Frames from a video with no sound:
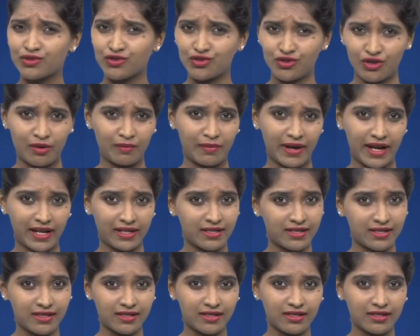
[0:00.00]

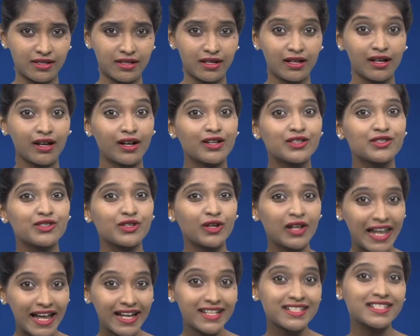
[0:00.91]
drawbacks. So
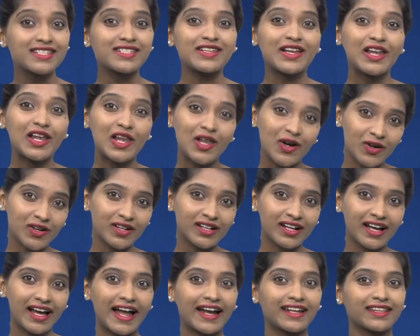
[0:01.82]
let's
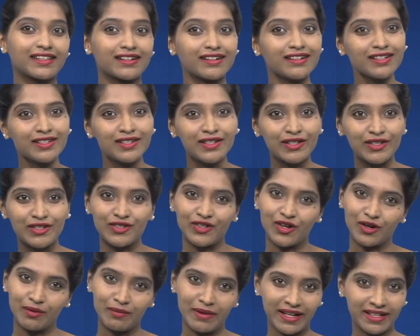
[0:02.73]
look at the
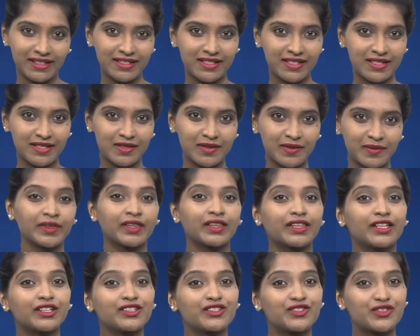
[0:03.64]
drawbacks.
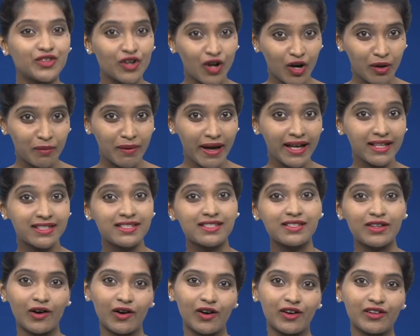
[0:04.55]
The
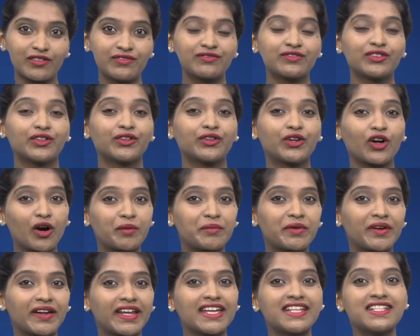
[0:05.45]
drawbacks of
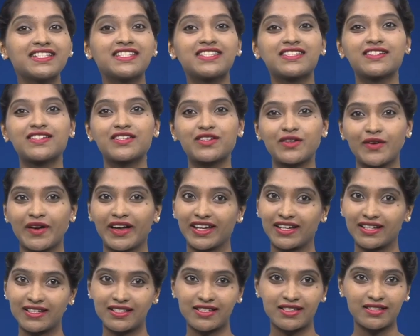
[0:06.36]
Dobrin's
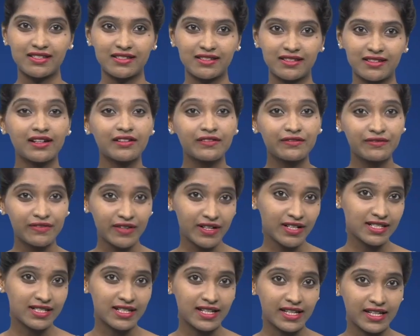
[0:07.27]
triads.
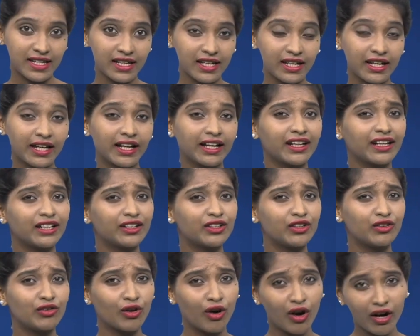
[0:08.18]
Firstly, he did
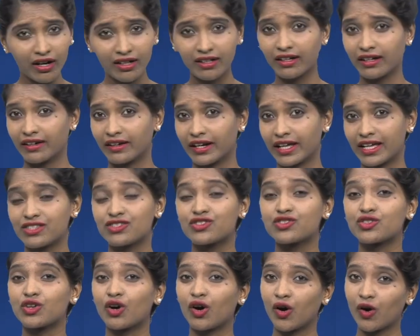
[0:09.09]
not
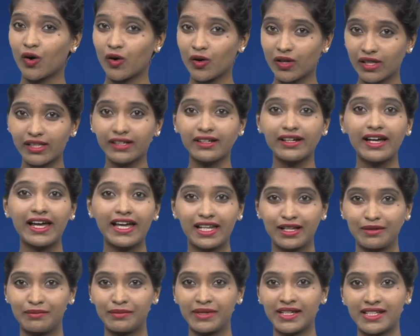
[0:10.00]
arrange all the
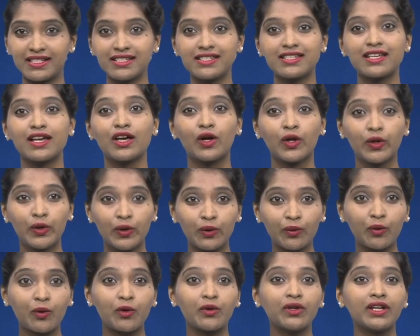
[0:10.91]
elements
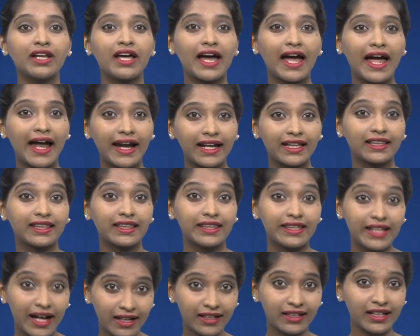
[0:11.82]
known at
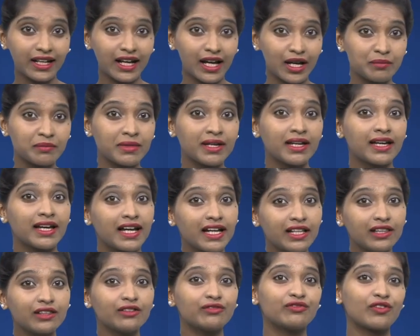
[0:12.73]
that time
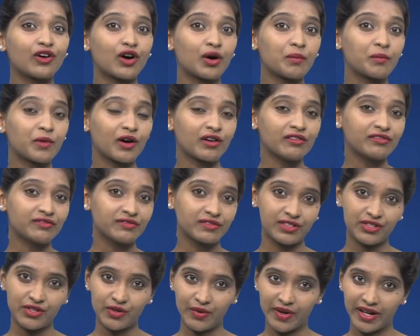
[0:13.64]
in the form of
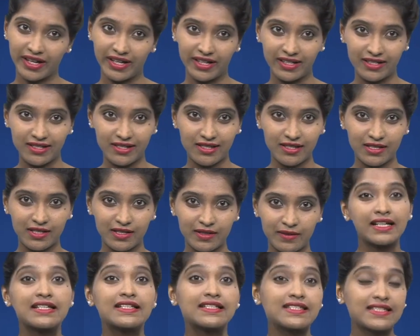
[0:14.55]
triads.
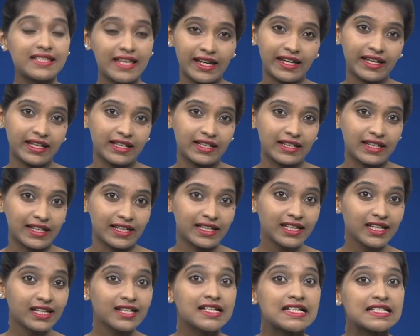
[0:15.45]

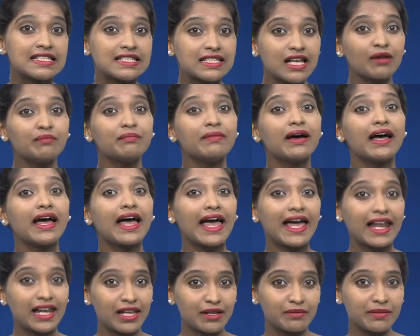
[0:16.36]
Secondly, some
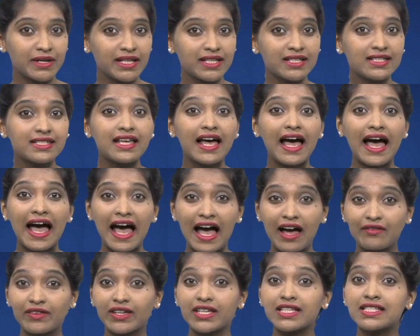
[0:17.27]
elements
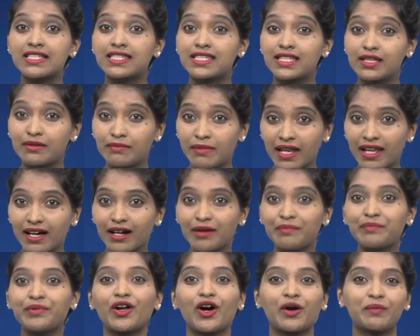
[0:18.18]
having similar
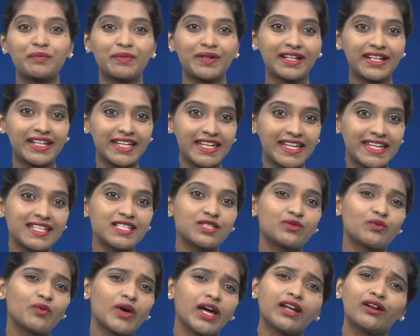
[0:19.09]

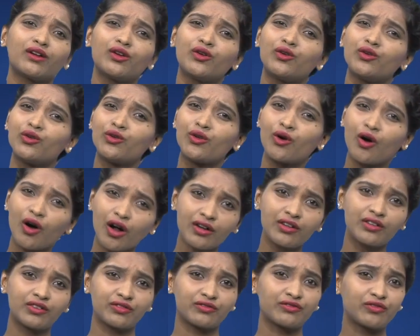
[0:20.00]
properties were
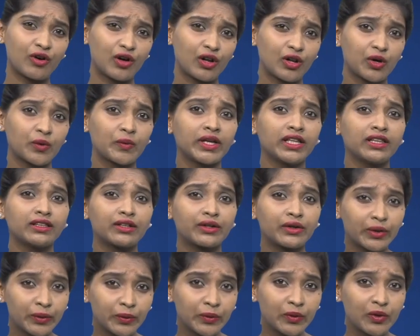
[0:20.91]
not following the
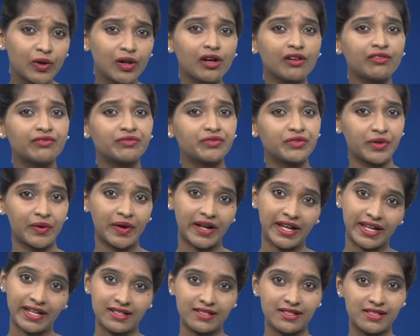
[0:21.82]
rule of
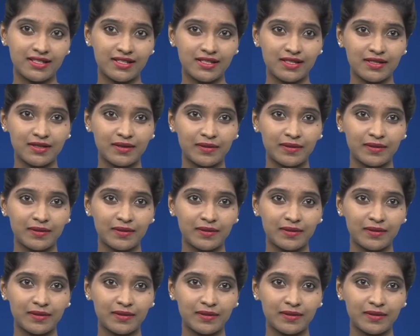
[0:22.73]
triads.